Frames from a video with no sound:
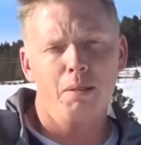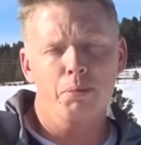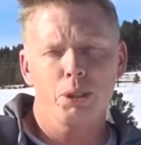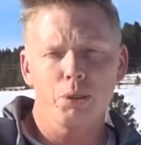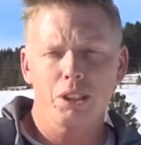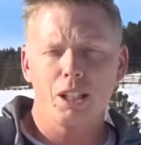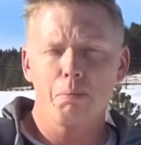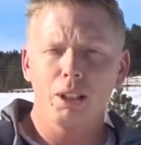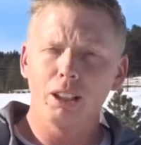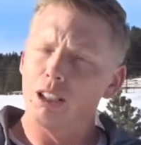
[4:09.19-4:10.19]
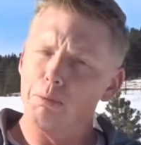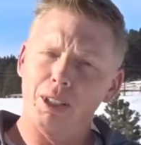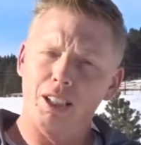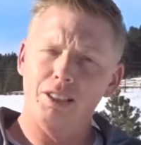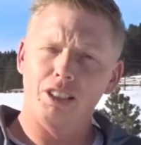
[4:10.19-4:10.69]
So it's going to be a little
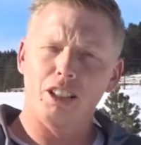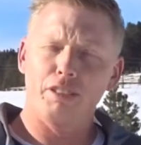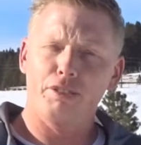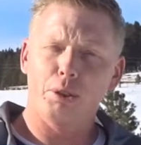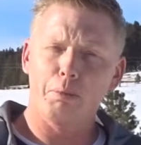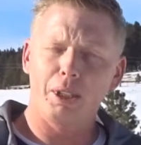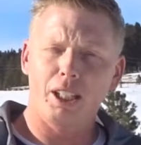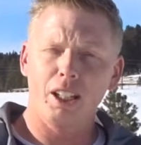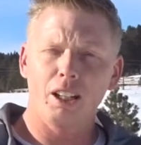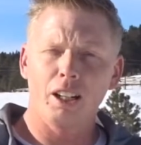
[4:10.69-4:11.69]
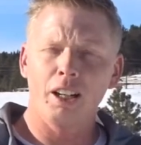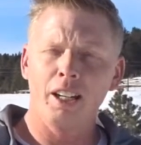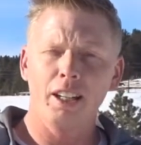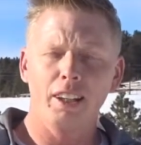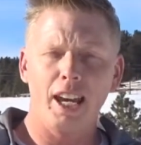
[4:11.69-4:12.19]
bit easier for a beginner
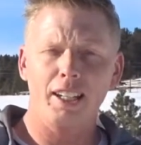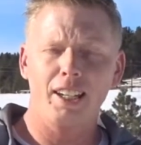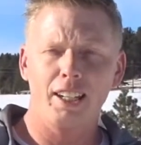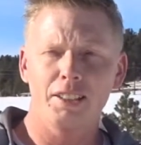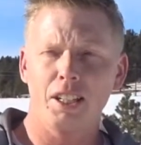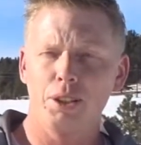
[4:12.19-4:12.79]
in that case.